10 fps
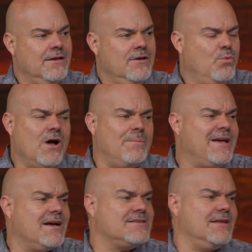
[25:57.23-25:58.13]
You will,
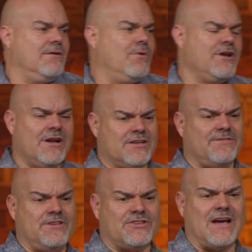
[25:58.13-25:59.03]
because what you're going
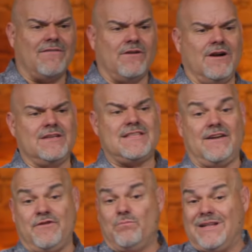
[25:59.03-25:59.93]
to discover is
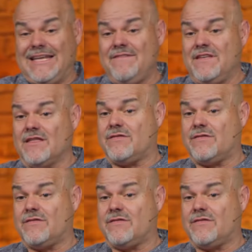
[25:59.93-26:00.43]
that if you believe the